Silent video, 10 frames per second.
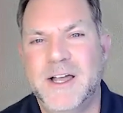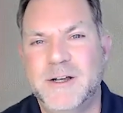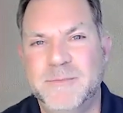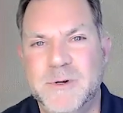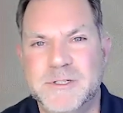How
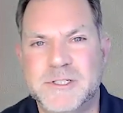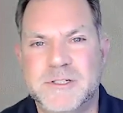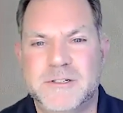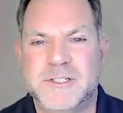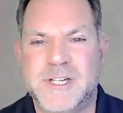to
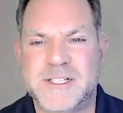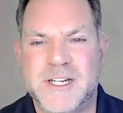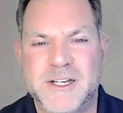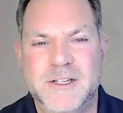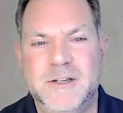Boost Your Sex
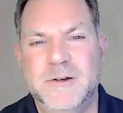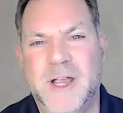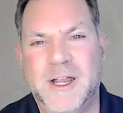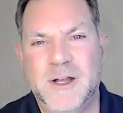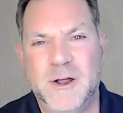
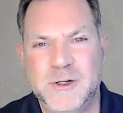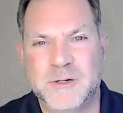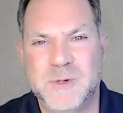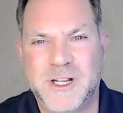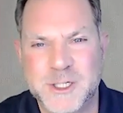IQ and Own
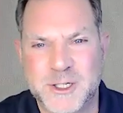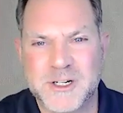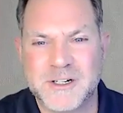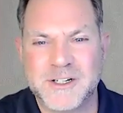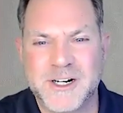Your Pleasure.
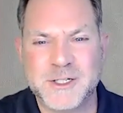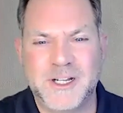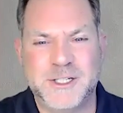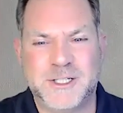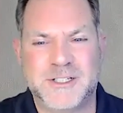
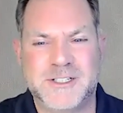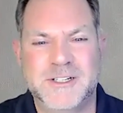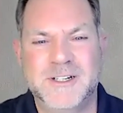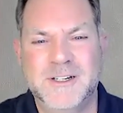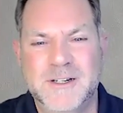Congratulations.